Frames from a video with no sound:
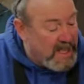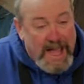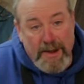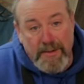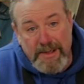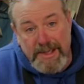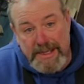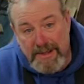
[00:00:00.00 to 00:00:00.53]
I
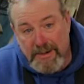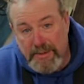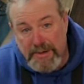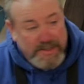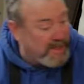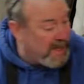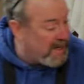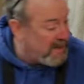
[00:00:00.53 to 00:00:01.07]
really do
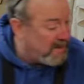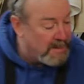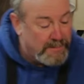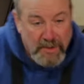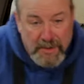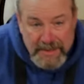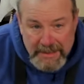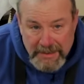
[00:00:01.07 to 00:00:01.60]
appreciate it
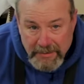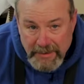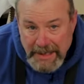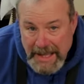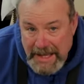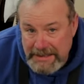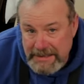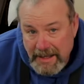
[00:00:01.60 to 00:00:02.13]
more than you
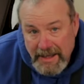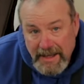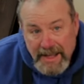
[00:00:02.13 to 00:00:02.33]
realize.